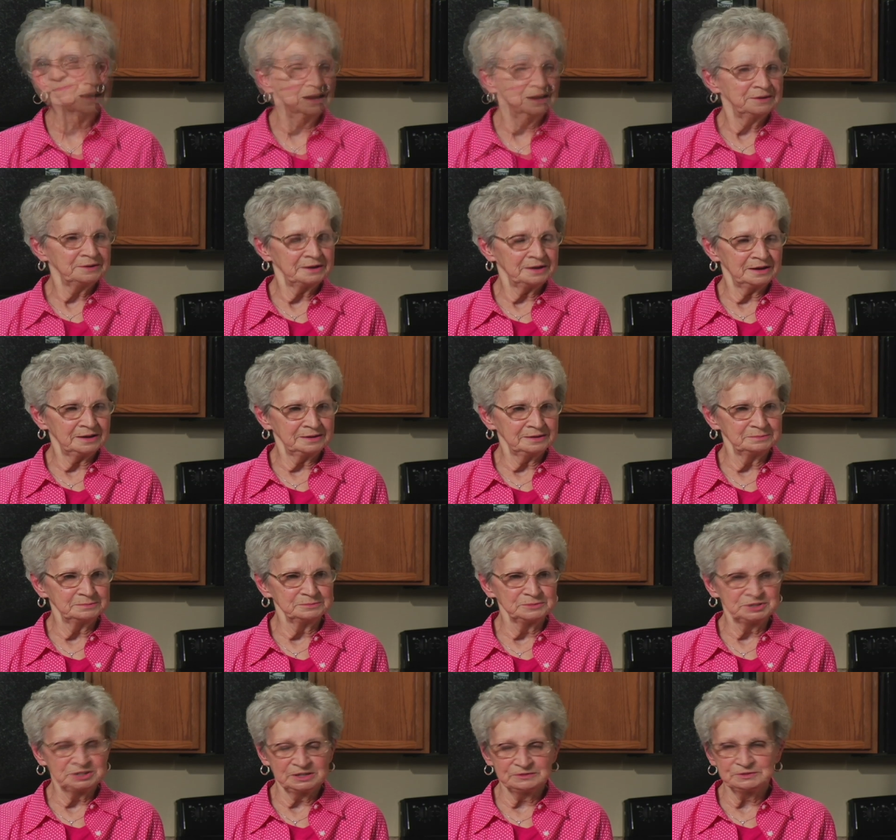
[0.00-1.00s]
I,
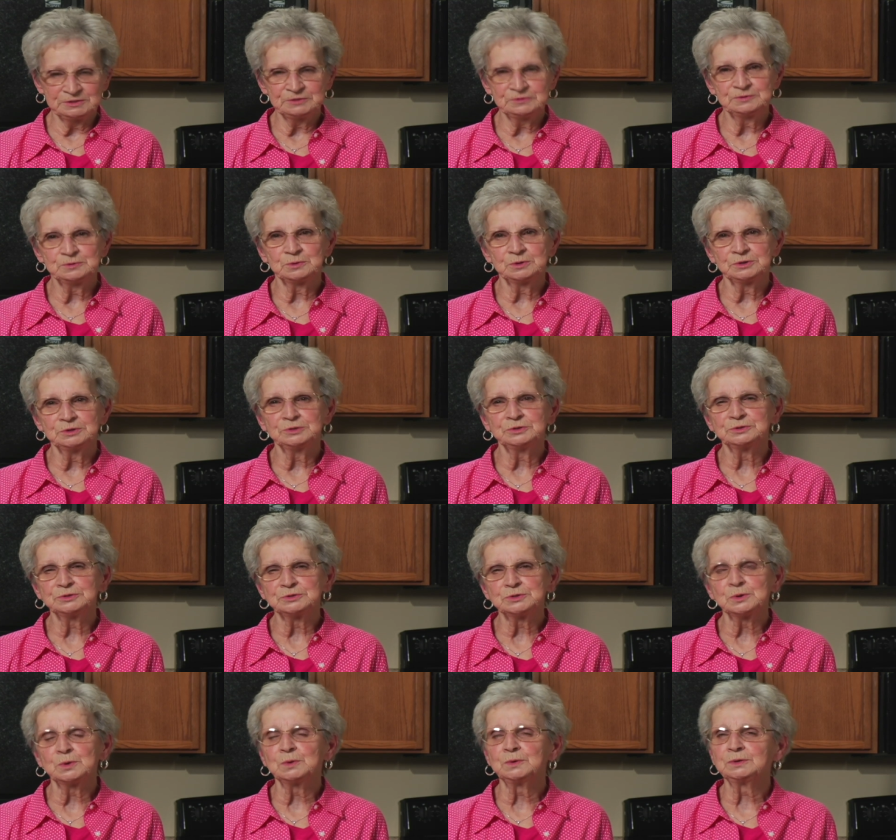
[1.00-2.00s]
I'm 74
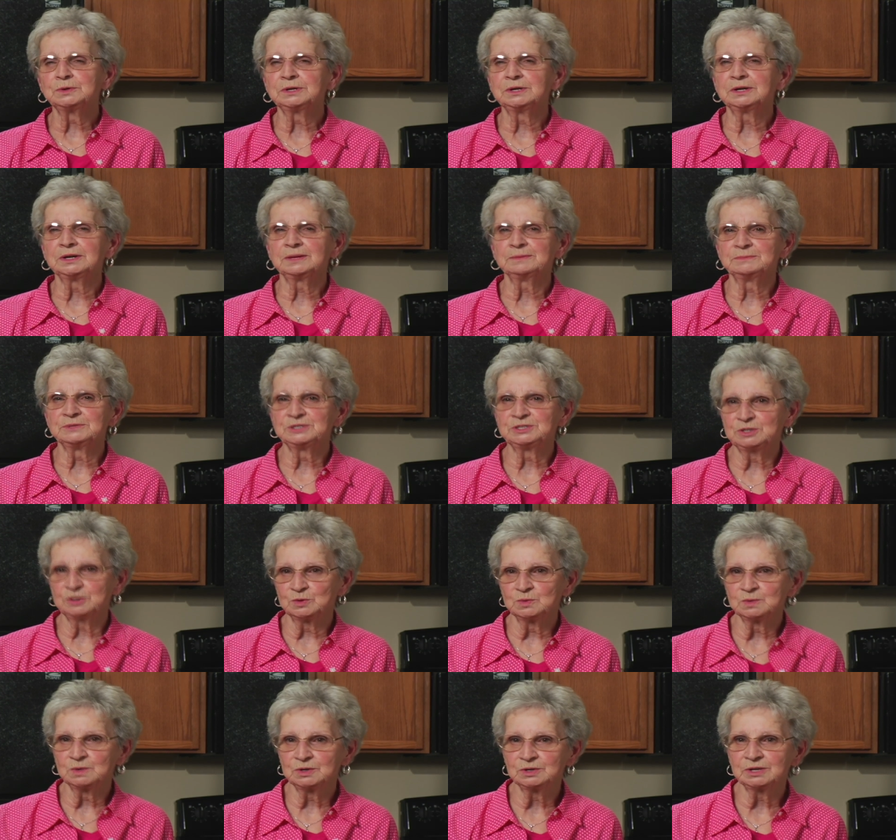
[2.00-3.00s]
years old and I'm
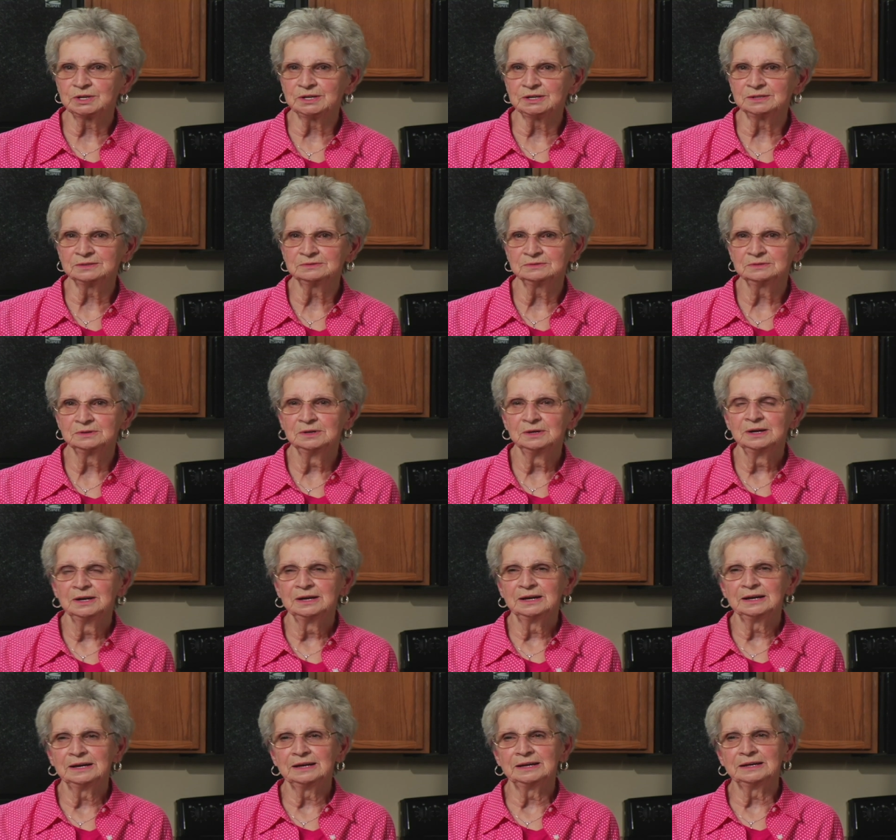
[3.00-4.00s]
still working,
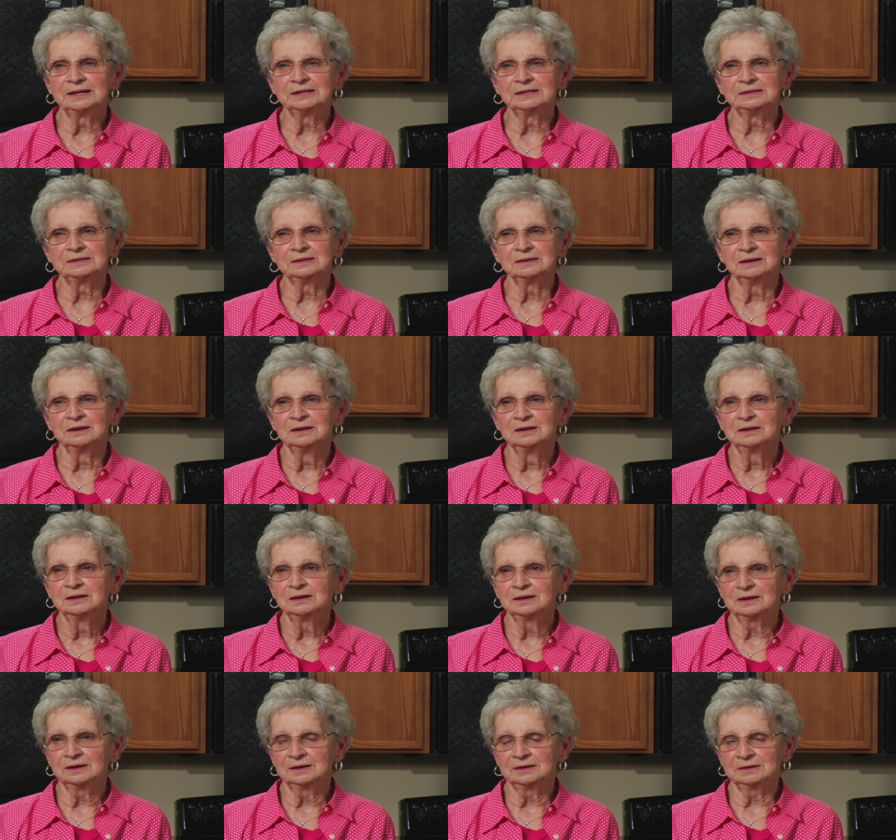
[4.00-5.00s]
and
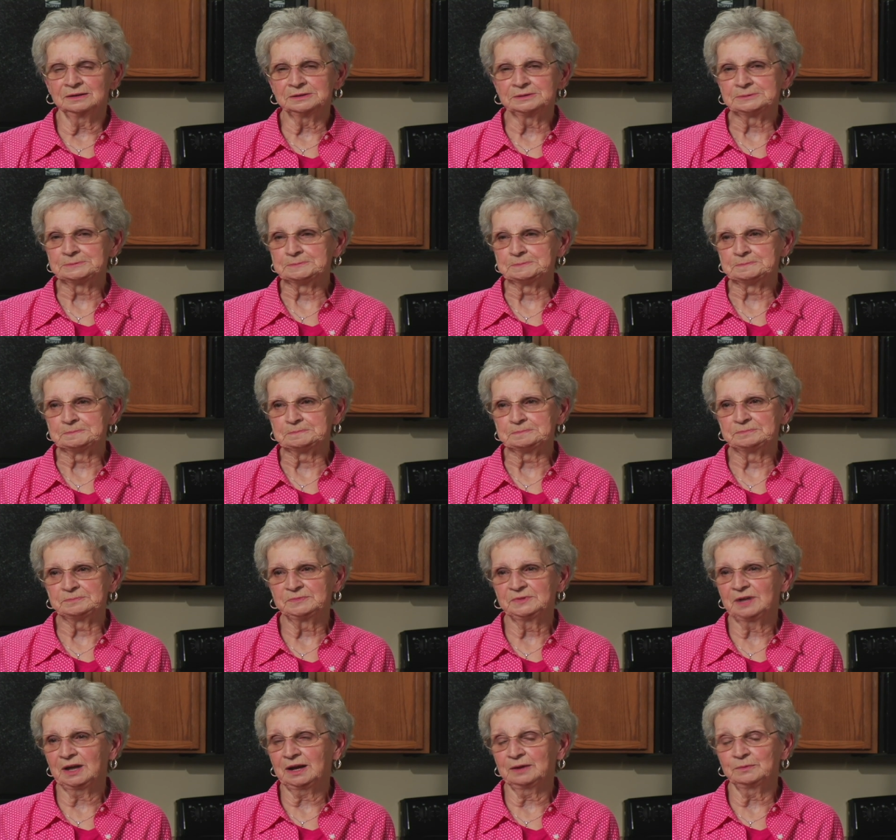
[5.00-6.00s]
um,
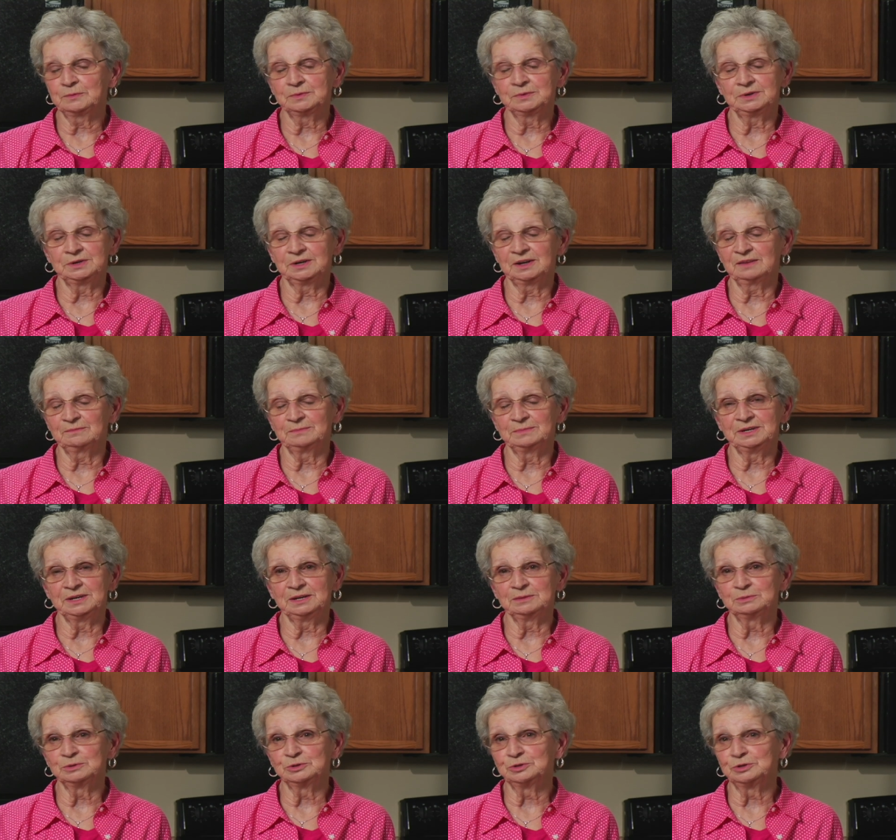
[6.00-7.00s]
I wouldn't have been
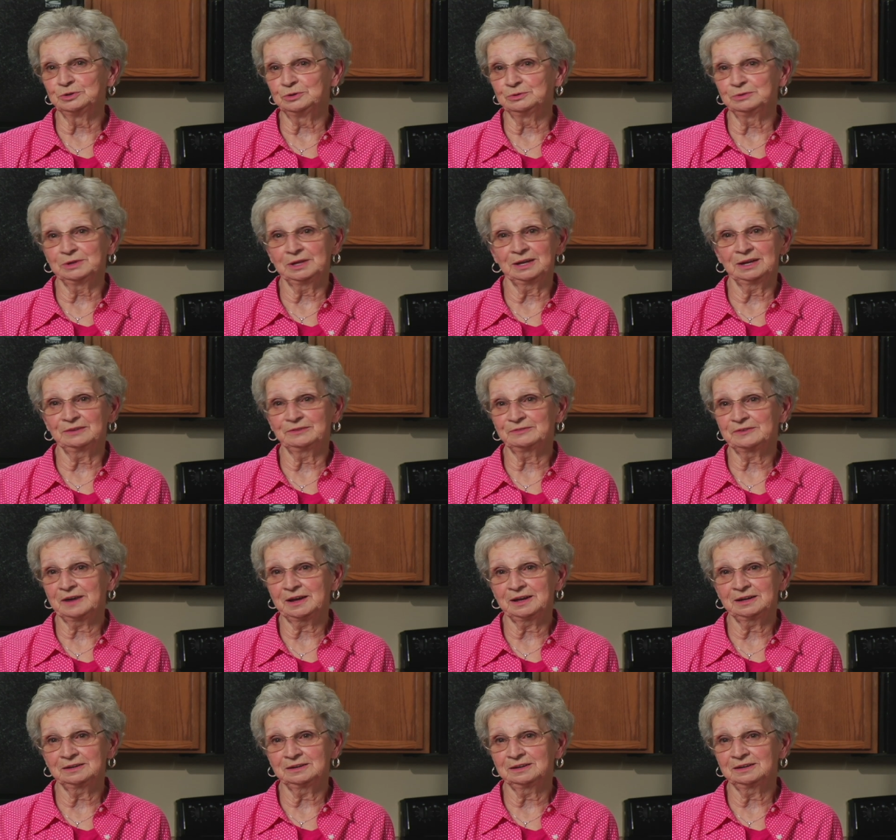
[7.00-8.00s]
able to do that if
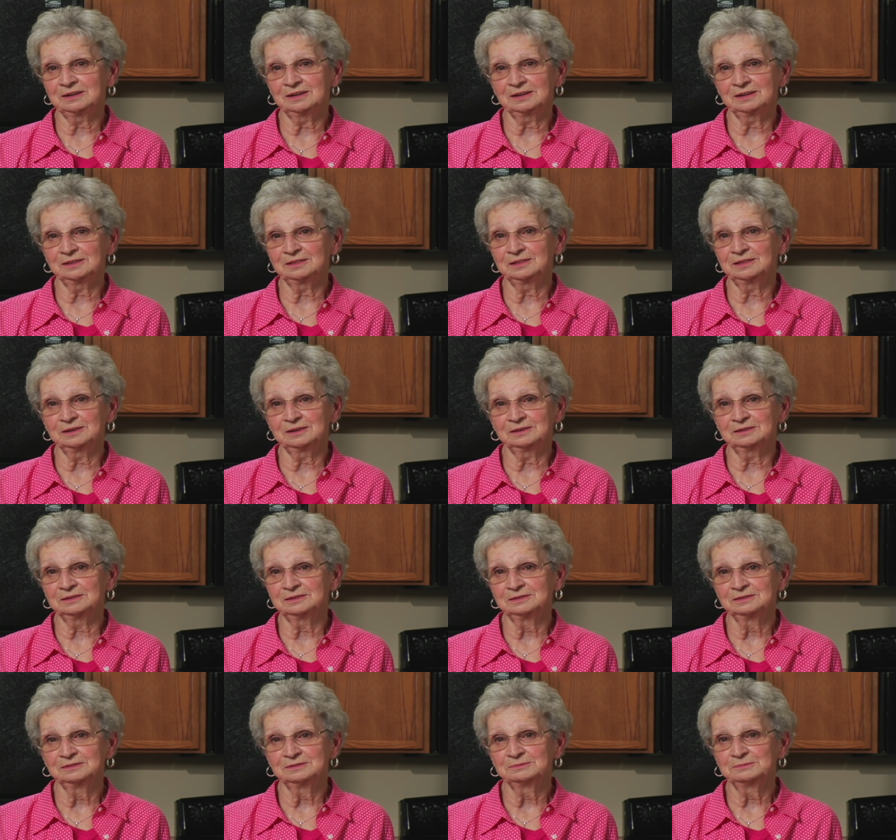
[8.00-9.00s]
I hadn't had the
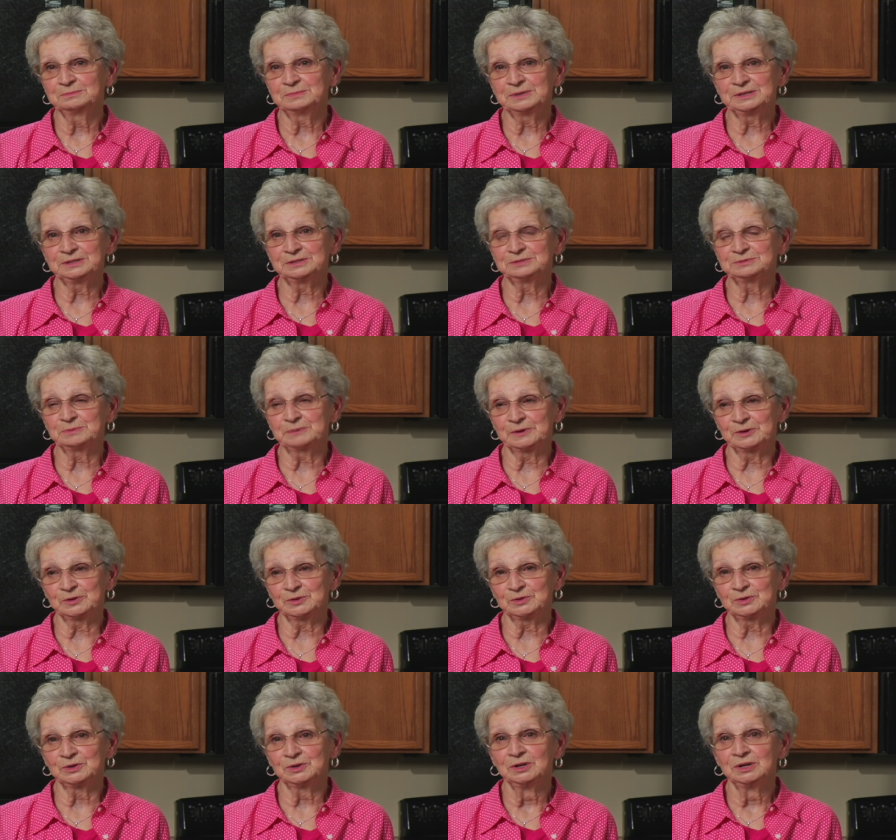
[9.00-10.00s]

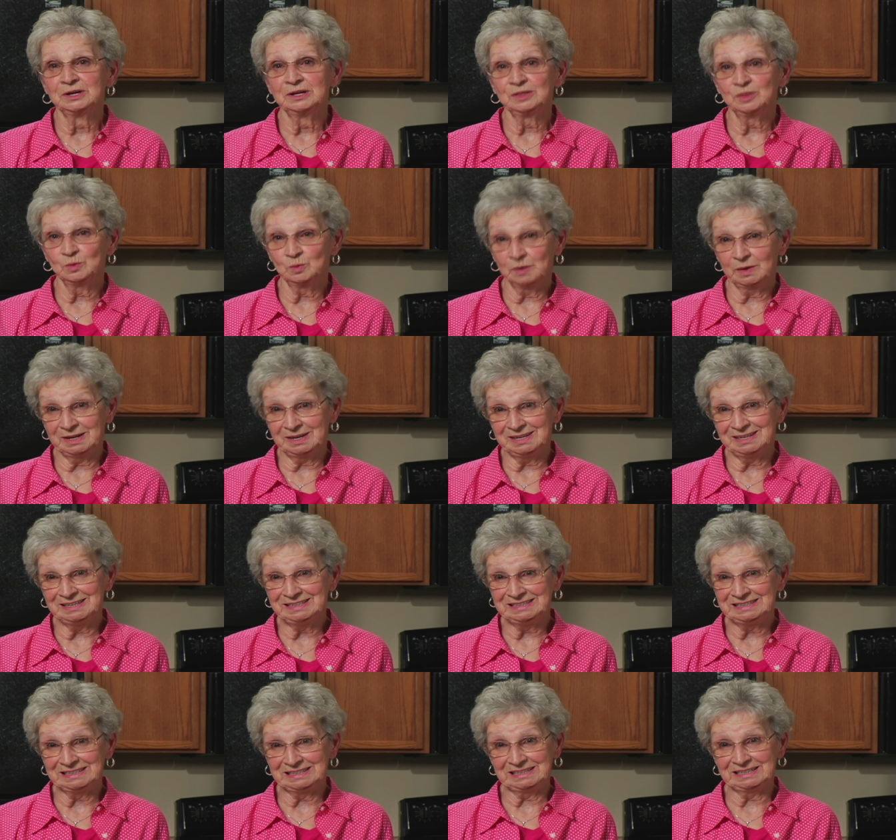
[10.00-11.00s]
pacemaker the way
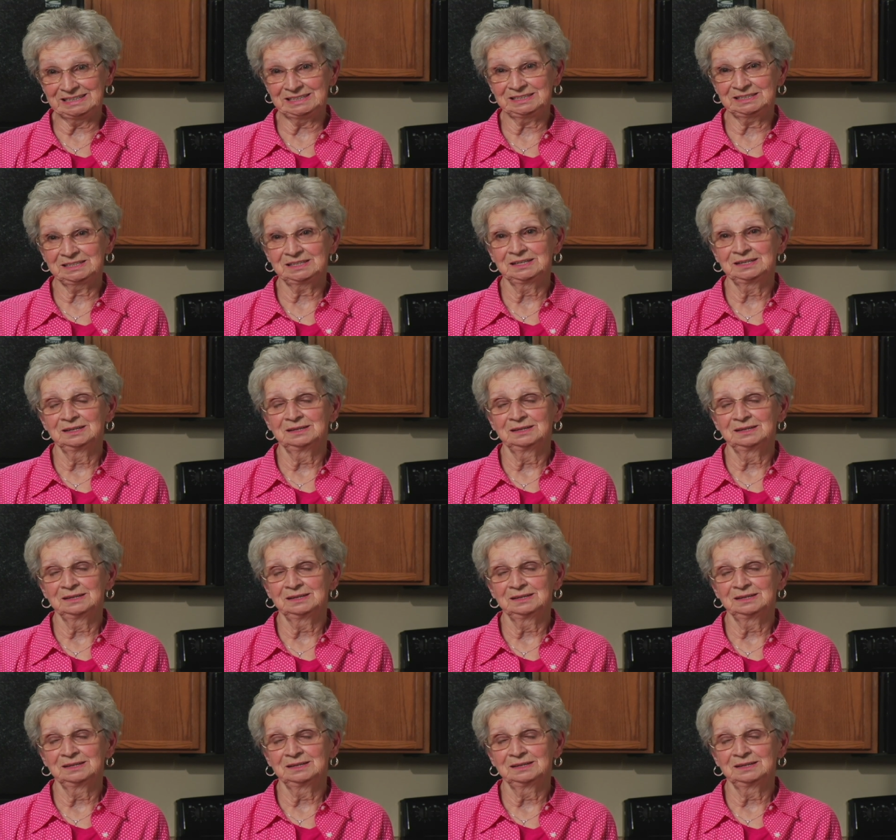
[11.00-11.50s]
he did it,